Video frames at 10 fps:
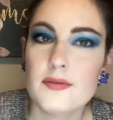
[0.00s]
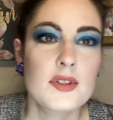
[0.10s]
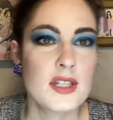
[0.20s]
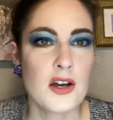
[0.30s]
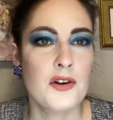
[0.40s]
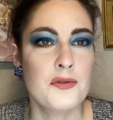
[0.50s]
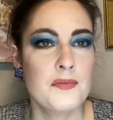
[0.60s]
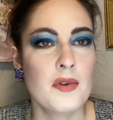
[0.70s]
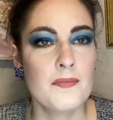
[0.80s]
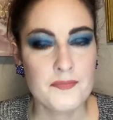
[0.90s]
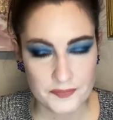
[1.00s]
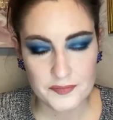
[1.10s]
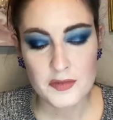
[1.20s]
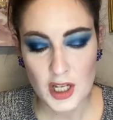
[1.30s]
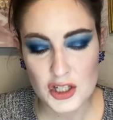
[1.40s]
So
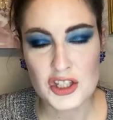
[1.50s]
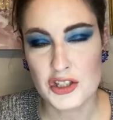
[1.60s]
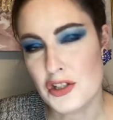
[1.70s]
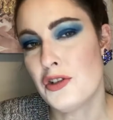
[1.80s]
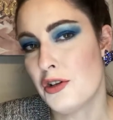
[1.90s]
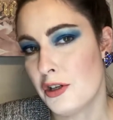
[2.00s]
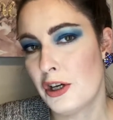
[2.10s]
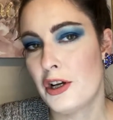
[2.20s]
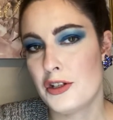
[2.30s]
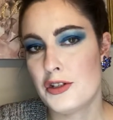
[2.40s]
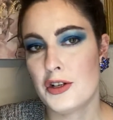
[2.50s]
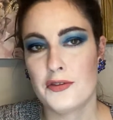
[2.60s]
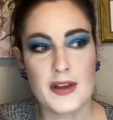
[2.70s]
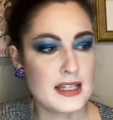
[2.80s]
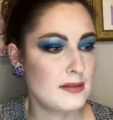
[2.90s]
just do your
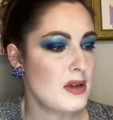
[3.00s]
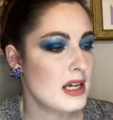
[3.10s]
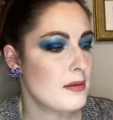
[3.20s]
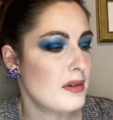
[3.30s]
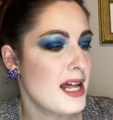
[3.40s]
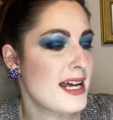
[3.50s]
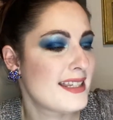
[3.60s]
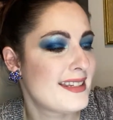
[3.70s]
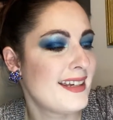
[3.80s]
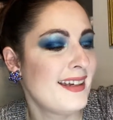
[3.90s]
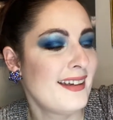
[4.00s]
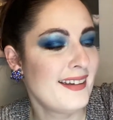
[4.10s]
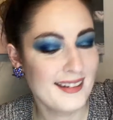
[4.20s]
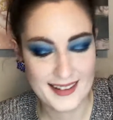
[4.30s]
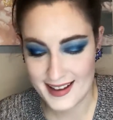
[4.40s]
face makeup last.
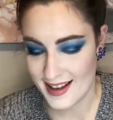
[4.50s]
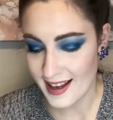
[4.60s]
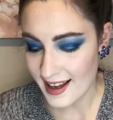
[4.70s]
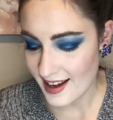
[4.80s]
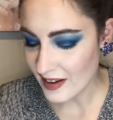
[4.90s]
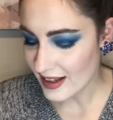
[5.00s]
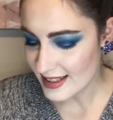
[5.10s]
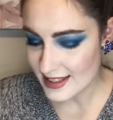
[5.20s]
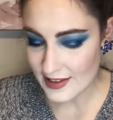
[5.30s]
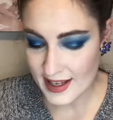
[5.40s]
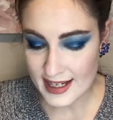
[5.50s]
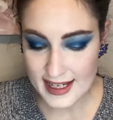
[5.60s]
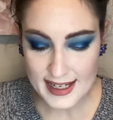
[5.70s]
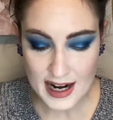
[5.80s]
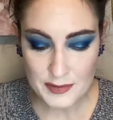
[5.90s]
Okay, so then
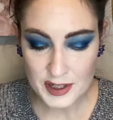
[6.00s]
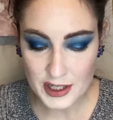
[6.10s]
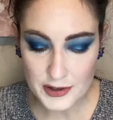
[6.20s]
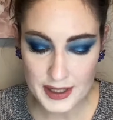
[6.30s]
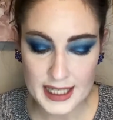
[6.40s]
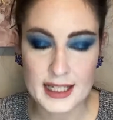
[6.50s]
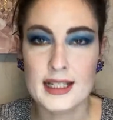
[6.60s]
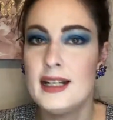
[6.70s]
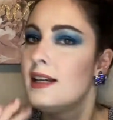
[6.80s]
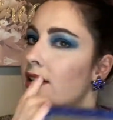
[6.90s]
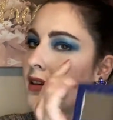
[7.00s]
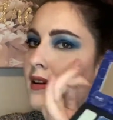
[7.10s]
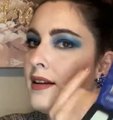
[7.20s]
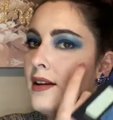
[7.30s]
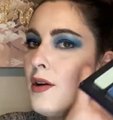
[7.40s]
now I'm gonna go in.
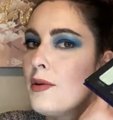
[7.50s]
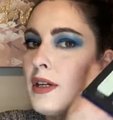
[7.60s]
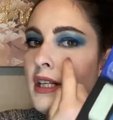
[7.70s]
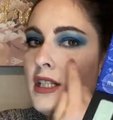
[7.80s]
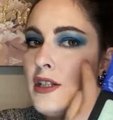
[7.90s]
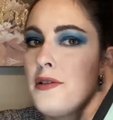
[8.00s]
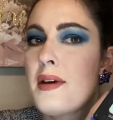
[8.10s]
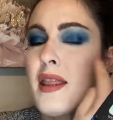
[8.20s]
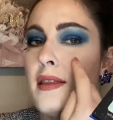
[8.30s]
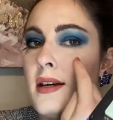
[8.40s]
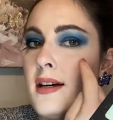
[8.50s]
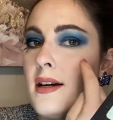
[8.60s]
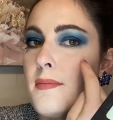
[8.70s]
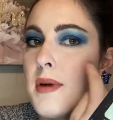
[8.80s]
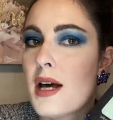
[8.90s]
We're gonna do
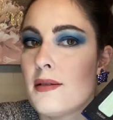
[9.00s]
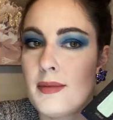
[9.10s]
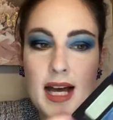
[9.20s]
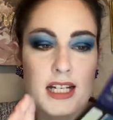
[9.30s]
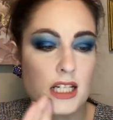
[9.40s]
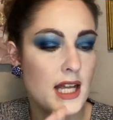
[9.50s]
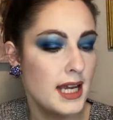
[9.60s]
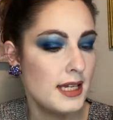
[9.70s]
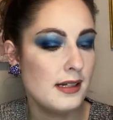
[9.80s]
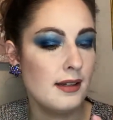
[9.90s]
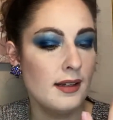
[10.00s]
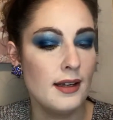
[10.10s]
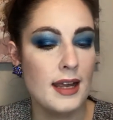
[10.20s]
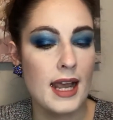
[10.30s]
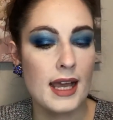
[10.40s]
the bottom lash line,
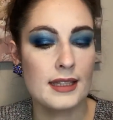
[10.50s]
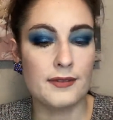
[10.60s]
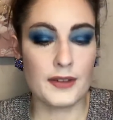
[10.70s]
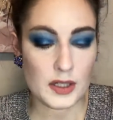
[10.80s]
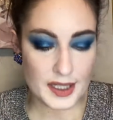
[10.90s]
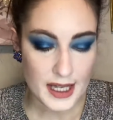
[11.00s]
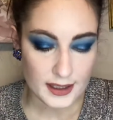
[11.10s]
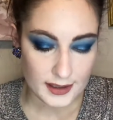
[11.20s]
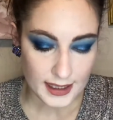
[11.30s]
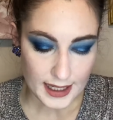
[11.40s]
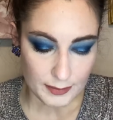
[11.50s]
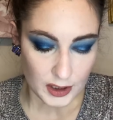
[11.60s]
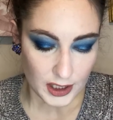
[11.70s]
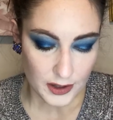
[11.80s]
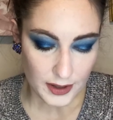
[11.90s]
and the first color that I'm
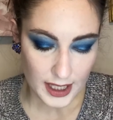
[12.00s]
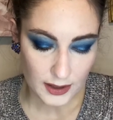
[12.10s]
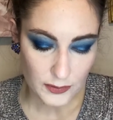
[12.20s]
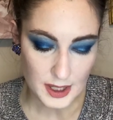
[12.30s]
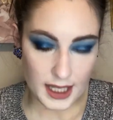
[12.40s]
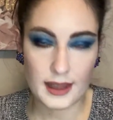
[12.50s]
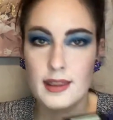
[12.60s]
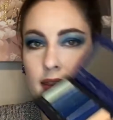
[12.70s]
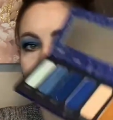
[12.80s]
gonna go in with